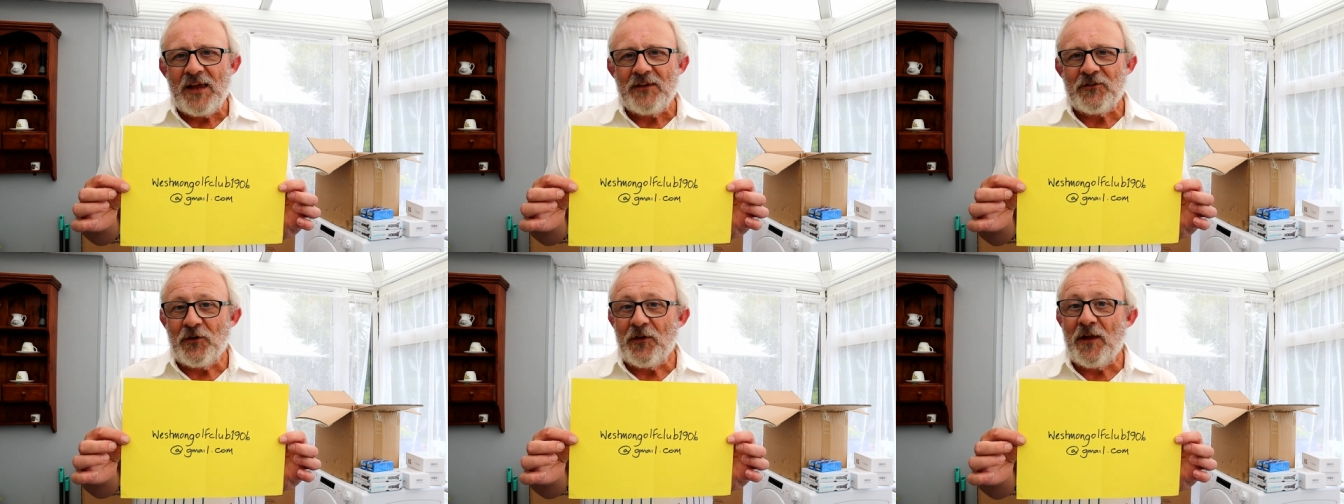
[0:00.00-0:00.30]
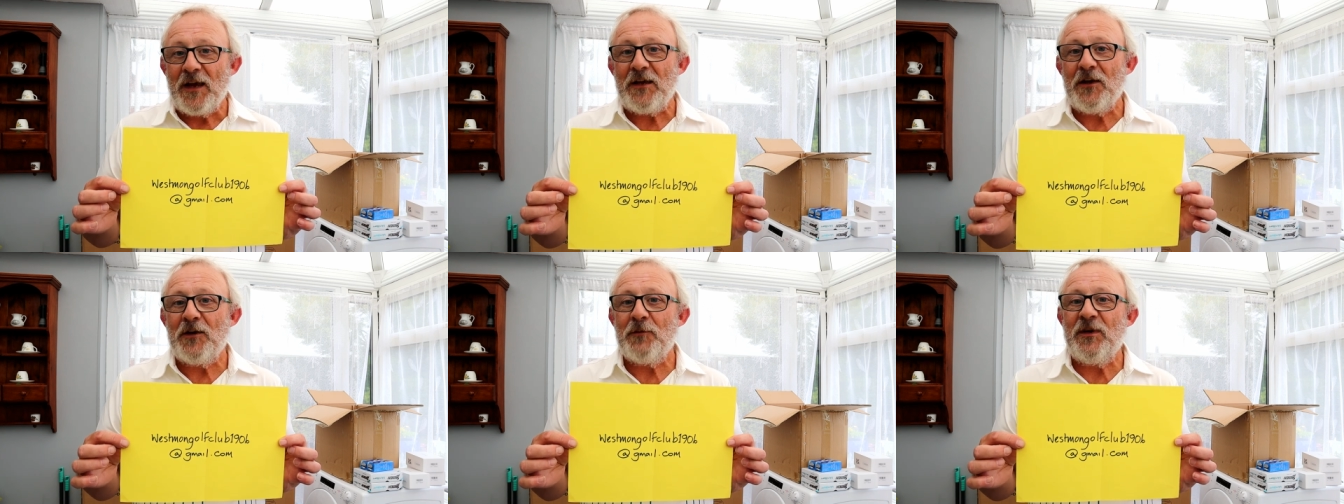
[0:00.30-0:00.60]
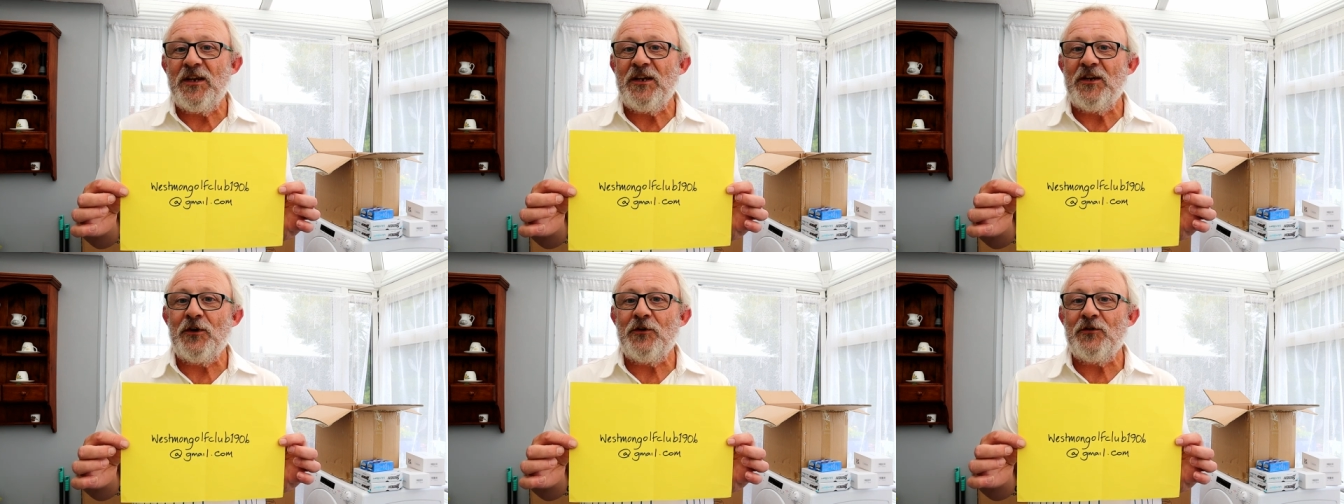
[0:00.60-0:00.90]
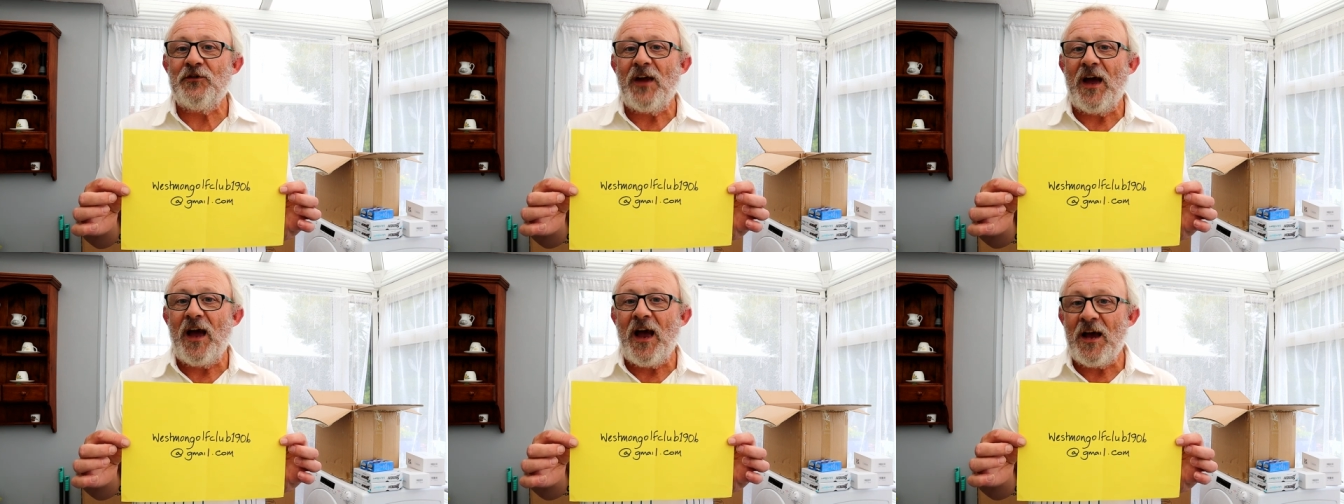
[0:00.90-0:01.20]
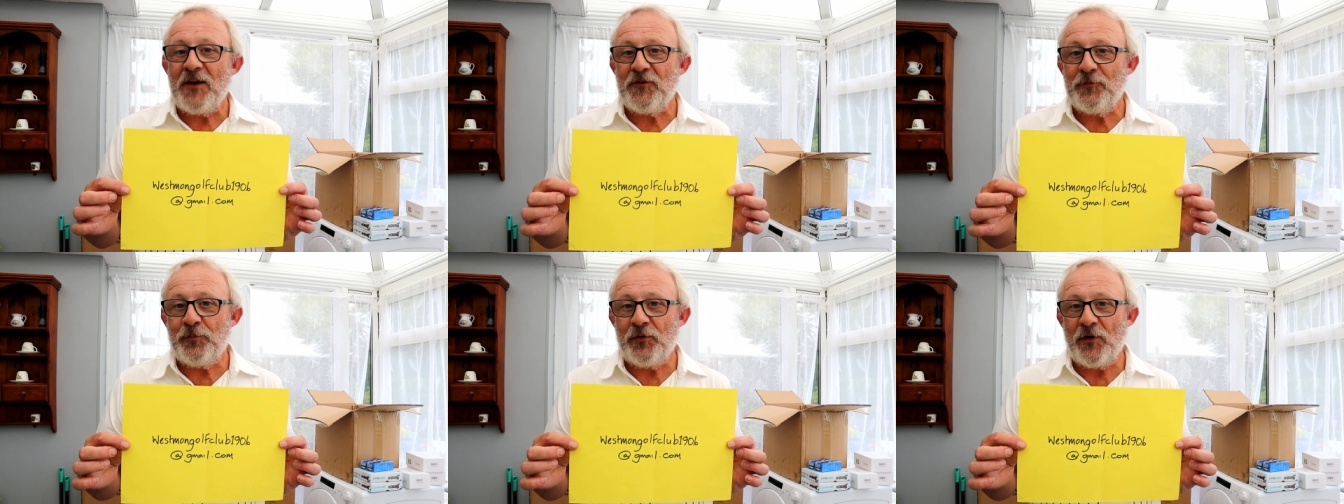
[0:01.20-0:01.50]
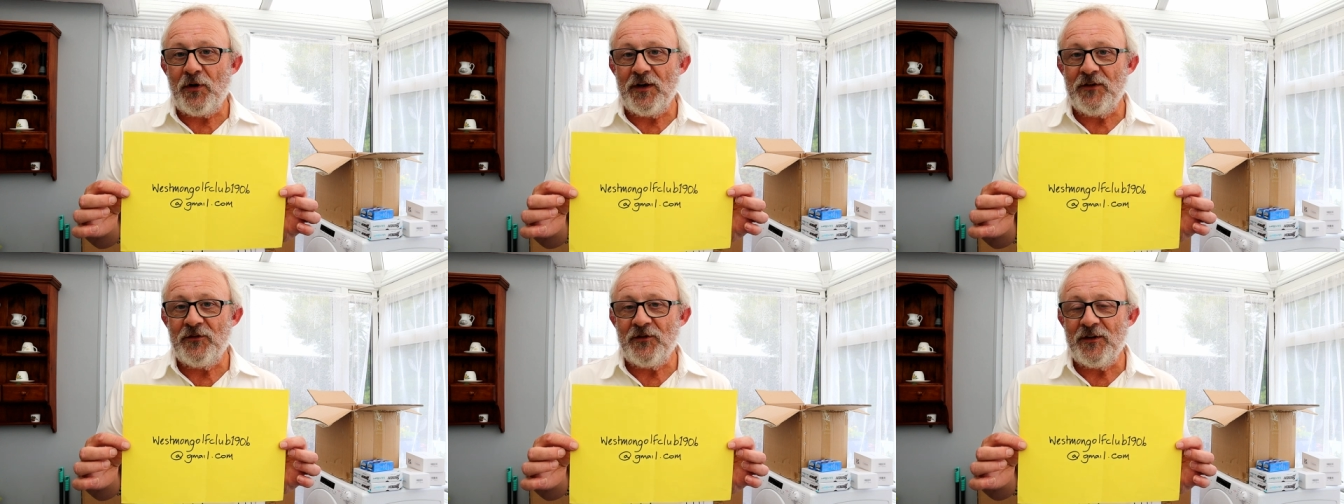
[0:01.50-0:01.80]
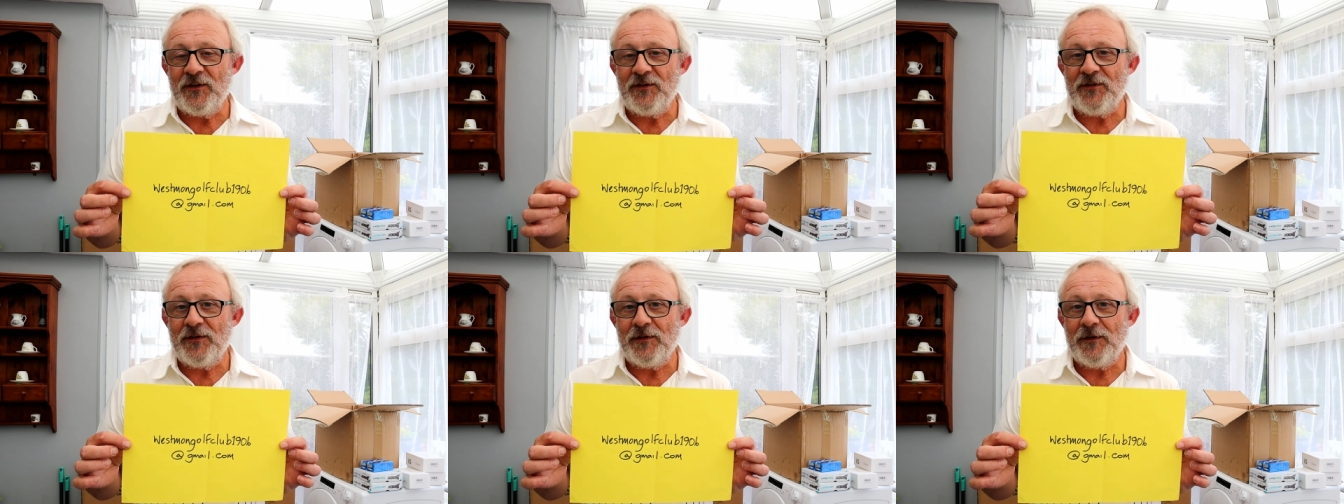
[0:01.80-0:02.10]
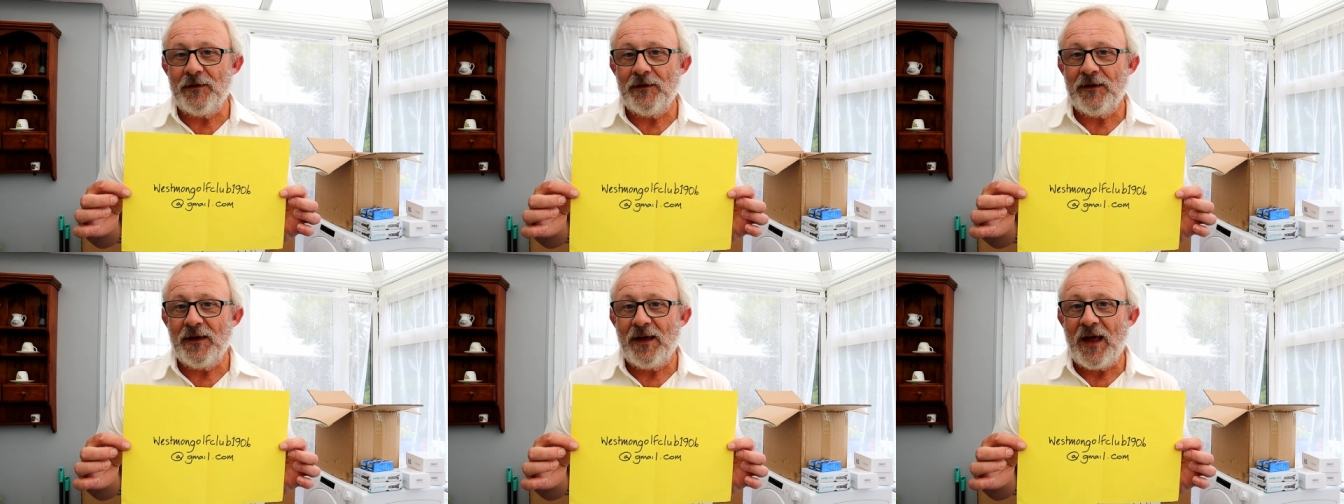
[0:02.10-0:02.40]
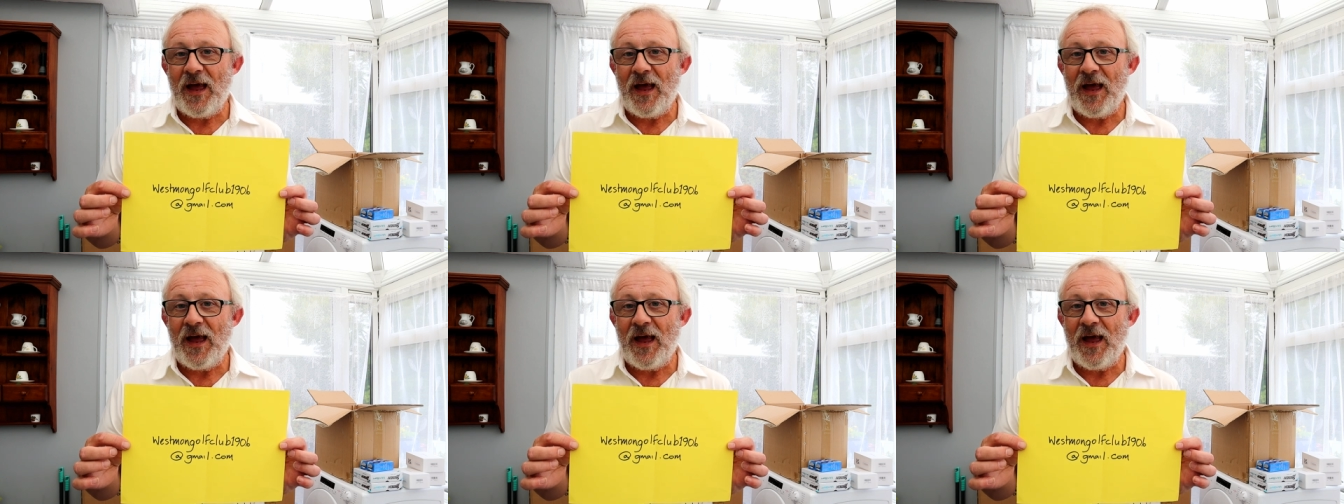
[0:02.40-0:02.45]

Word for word: So they're going to be used as prizes